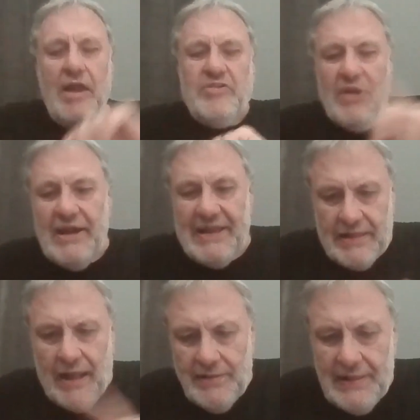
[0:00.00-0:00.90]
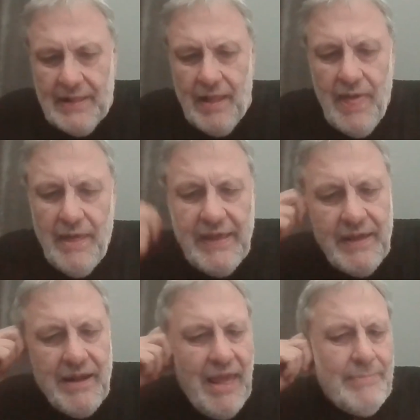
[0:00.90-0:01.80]
relationary stance,
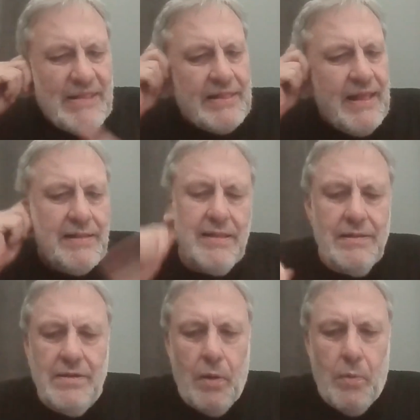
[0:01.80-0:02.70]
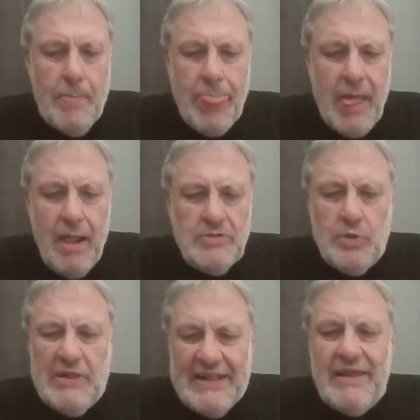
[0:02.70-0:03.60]
he claims that no,
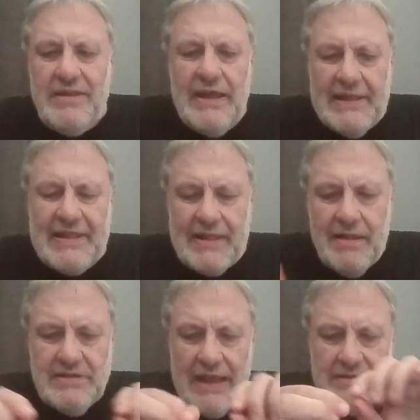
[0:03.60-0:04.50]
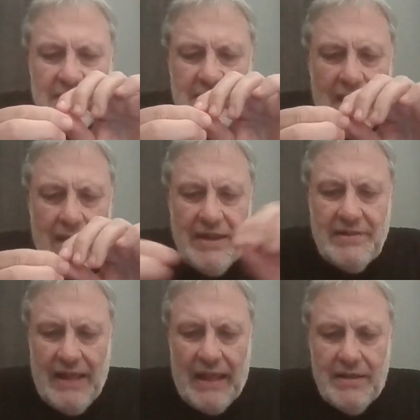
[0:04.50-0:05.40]
to see this, that they are
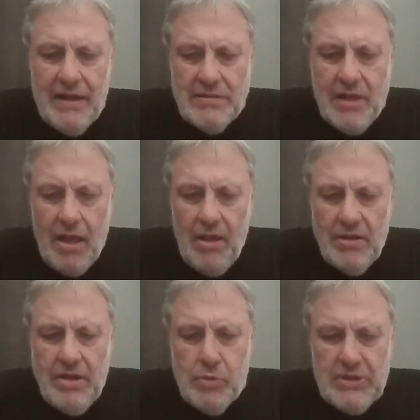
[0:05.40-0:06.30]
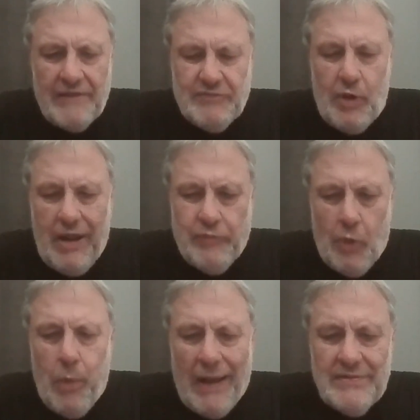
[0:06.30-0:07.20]
entangled, you would have to
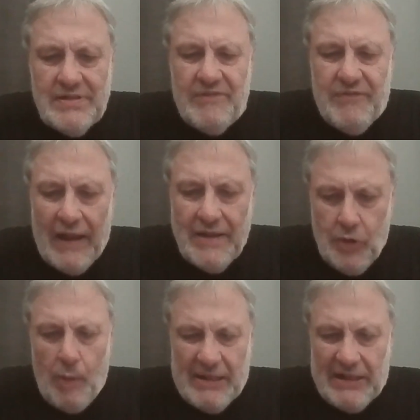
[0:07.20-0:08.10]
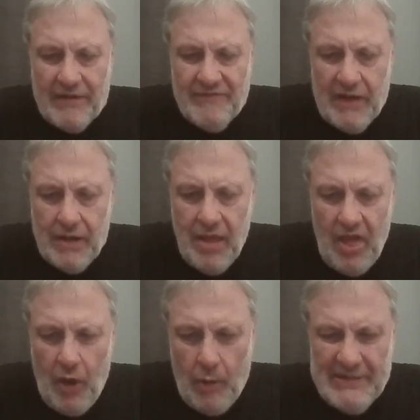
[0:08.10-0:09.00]
have one divine observer
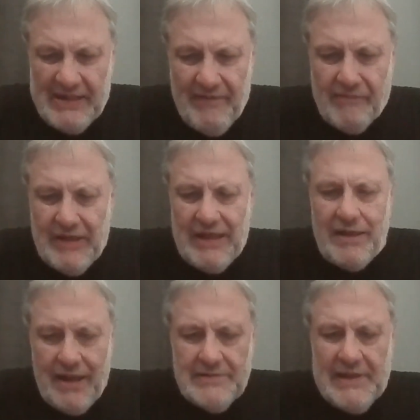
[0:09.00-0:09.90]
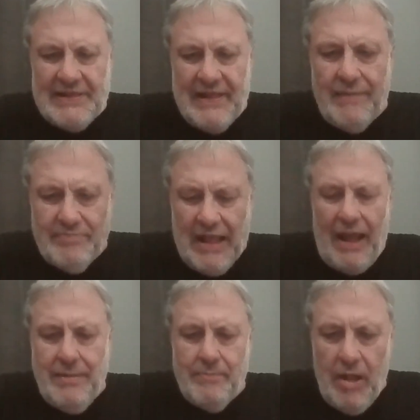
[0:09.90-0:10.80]
observing at the same
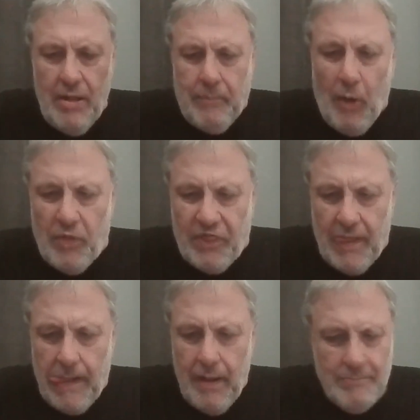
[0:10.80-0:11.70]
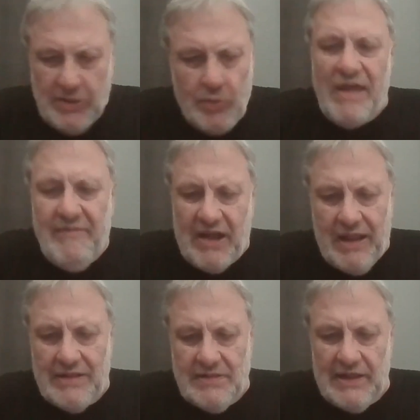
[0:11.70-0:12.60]
time both. But you never
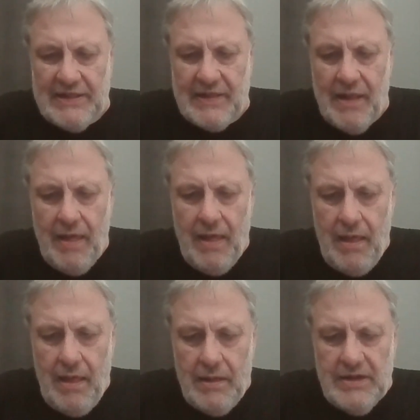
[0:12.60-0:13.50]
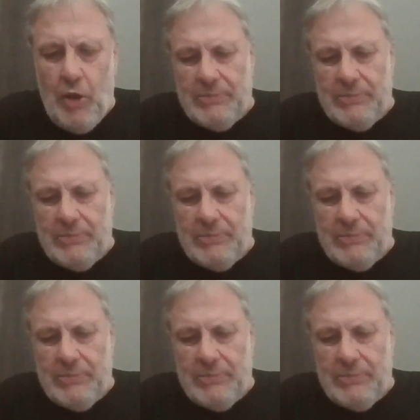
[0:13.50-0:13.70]
had this. The